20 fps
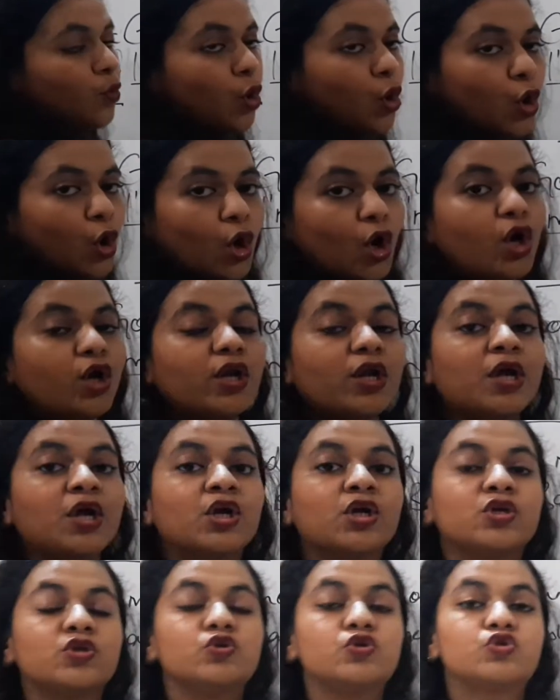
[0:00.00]
on
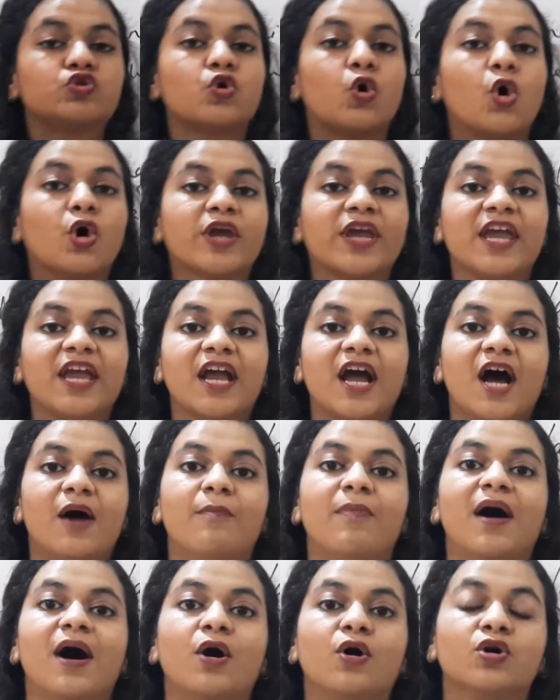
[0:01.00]
to talking
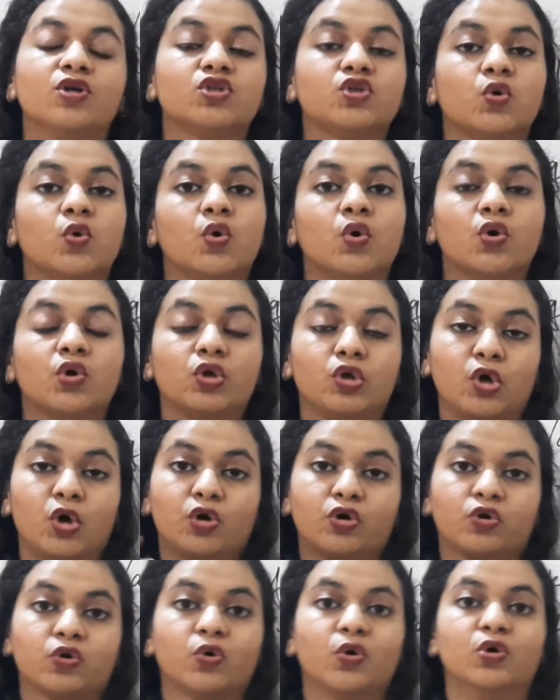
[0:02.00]
about your
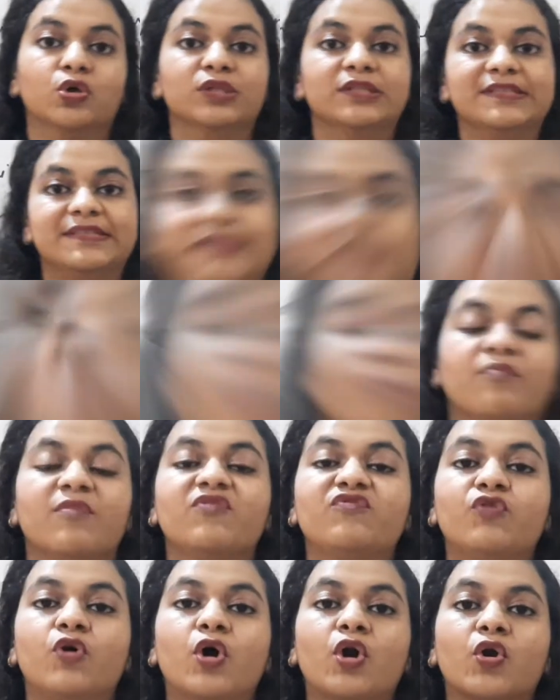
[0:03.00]
roles.
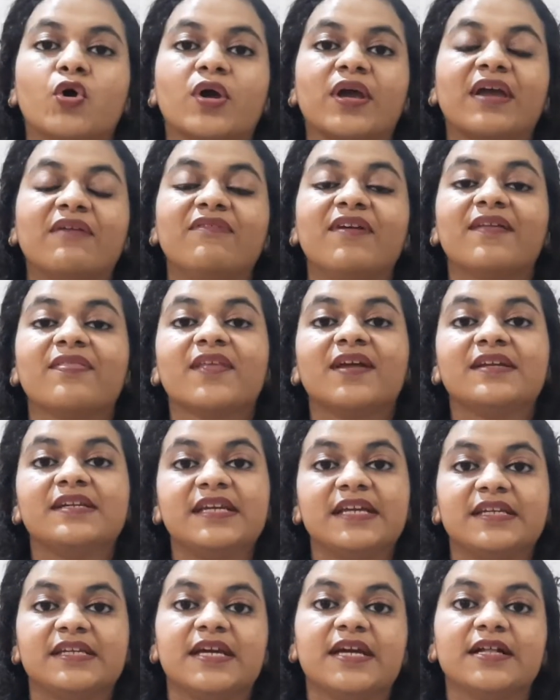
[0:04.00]
Before giving the
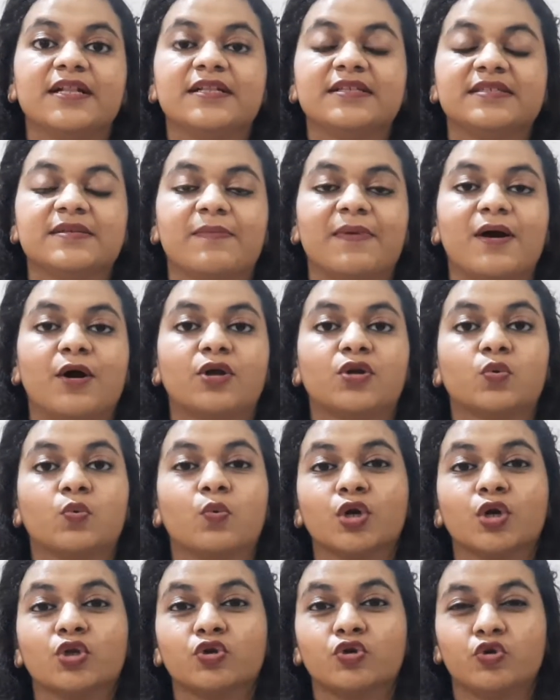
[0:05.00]
details about
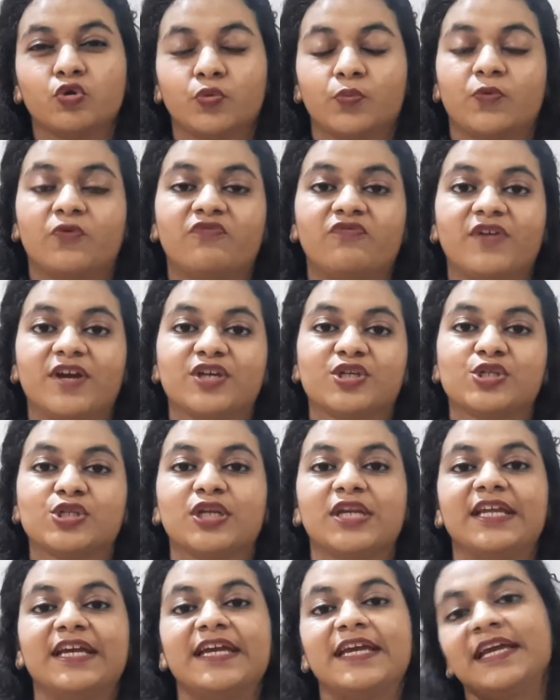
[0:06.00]
you do
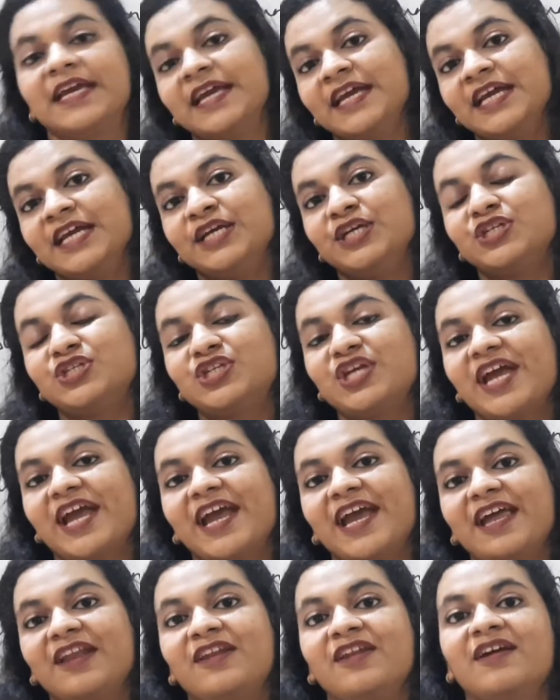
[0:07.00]
professionally,
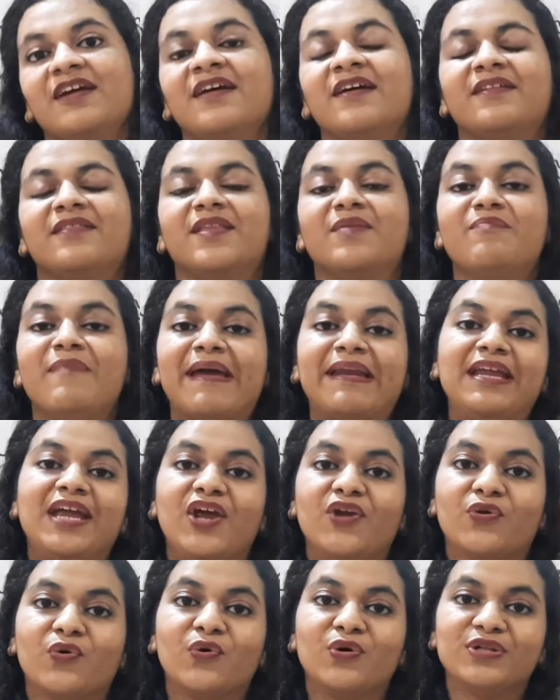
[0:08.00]
share the many
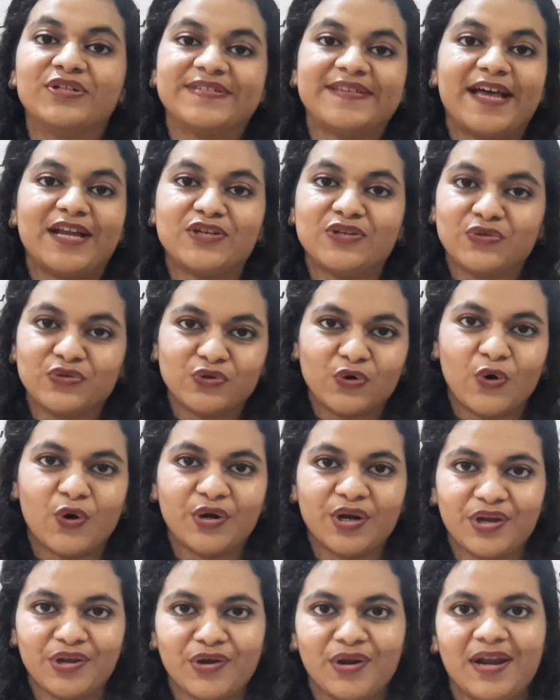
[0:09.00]
roles that you do
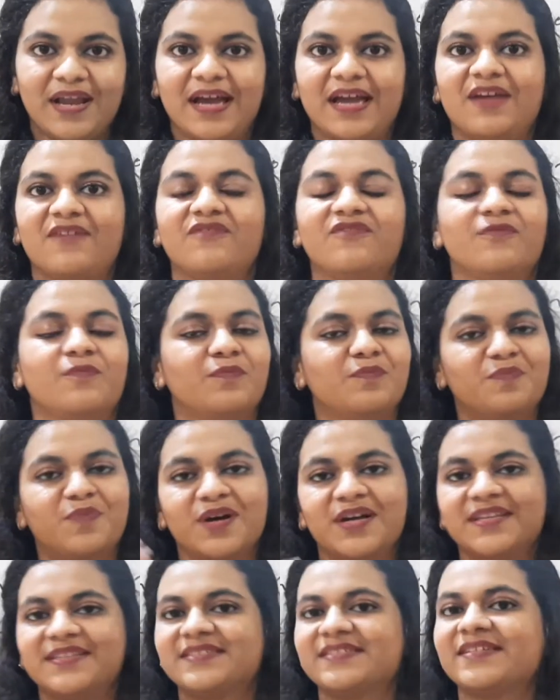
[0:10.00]
in your life,
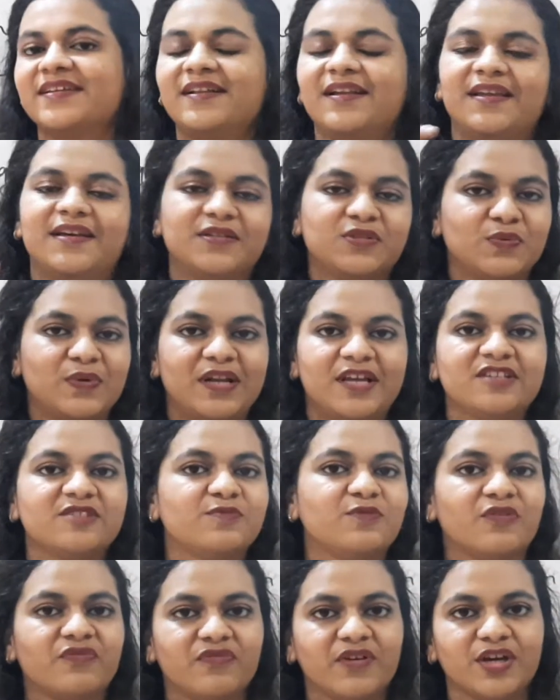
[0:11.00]
personal as well as
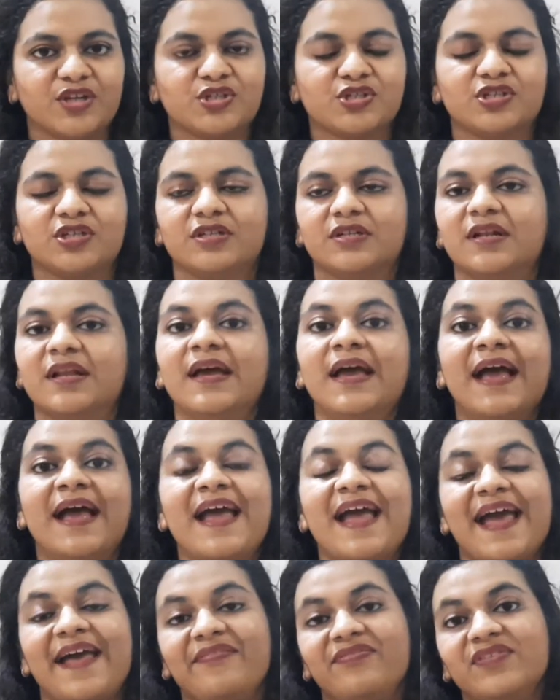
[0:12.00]
professional.
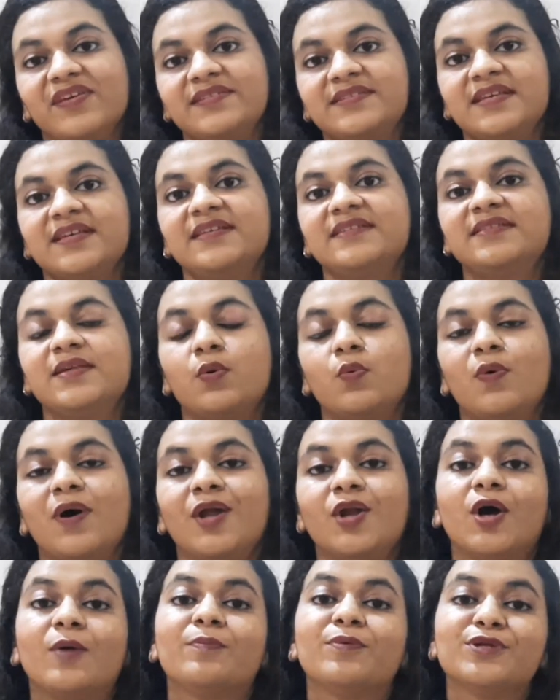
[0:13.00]
And this is the one
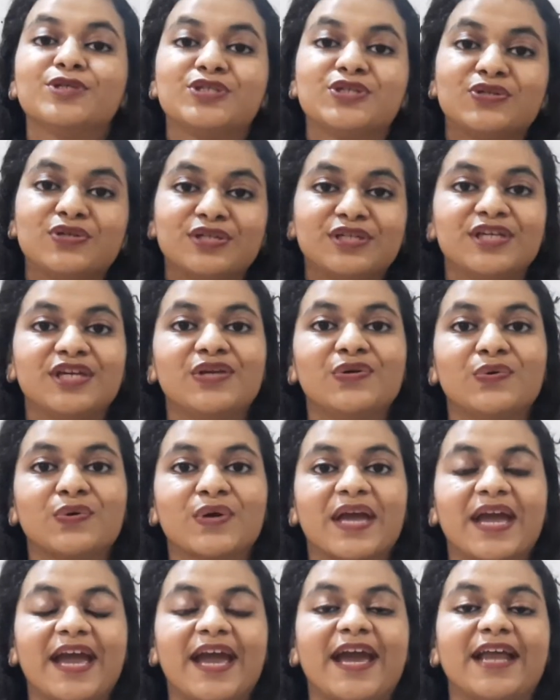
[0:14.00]
opportunity you
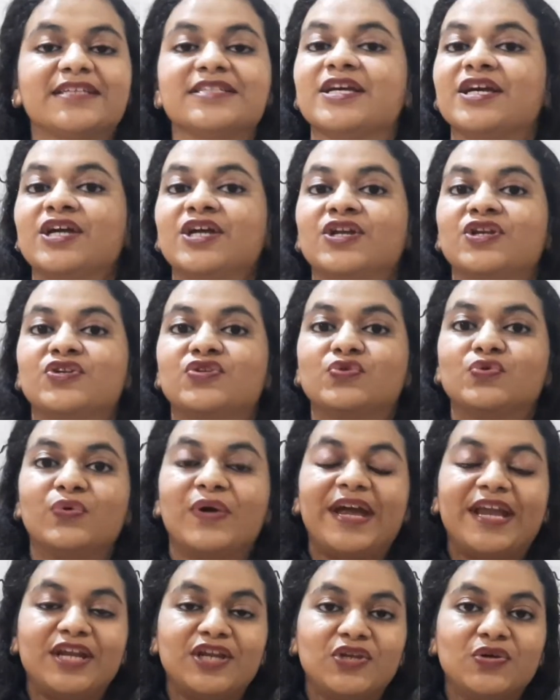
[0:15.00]
get to
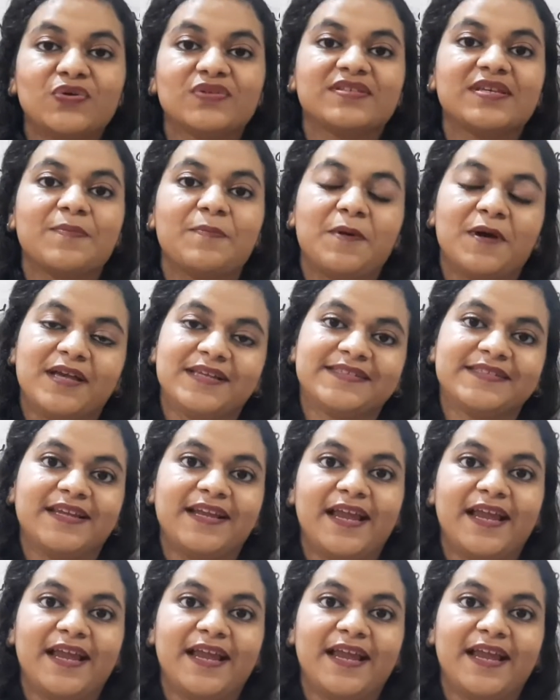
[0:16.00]
induce a personal